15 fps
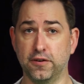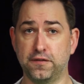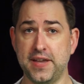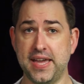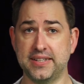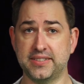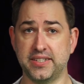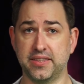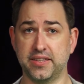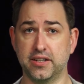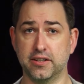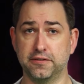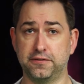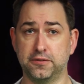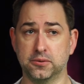for fantasy
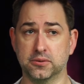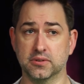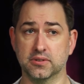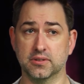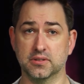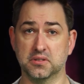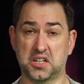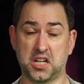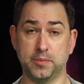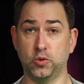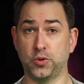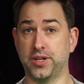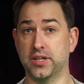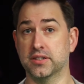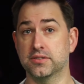there for a
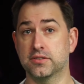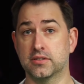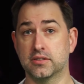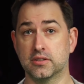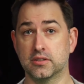couple years.